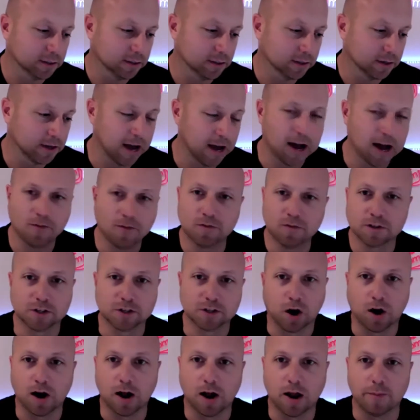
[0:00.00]
carve the
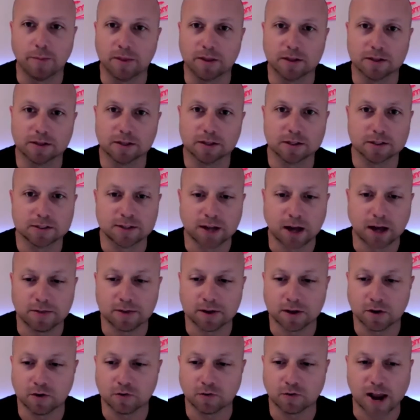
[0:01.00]
time. There's
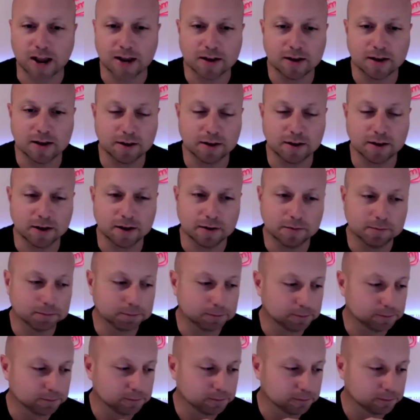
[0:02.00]
nothing greater than
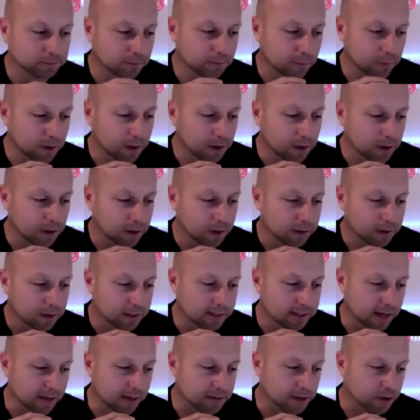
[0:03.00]
there's
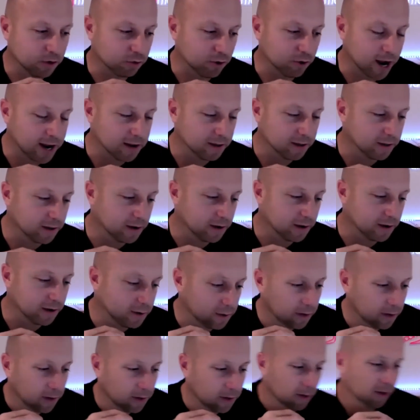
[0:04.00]
nothing greater
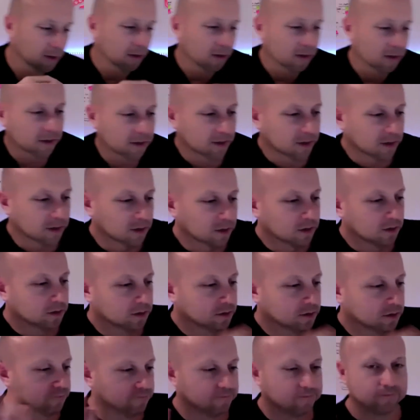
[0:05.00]
than
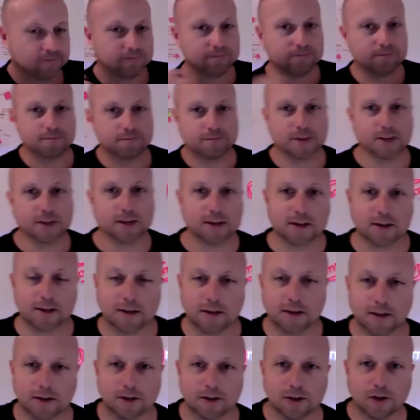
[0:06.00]
the, you
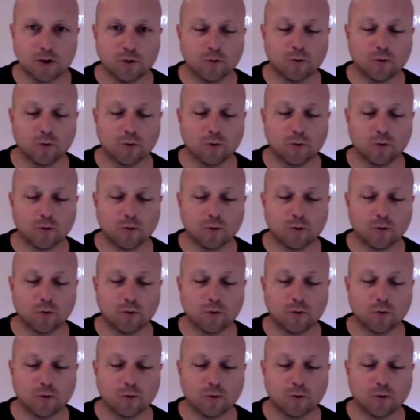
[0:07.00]
know the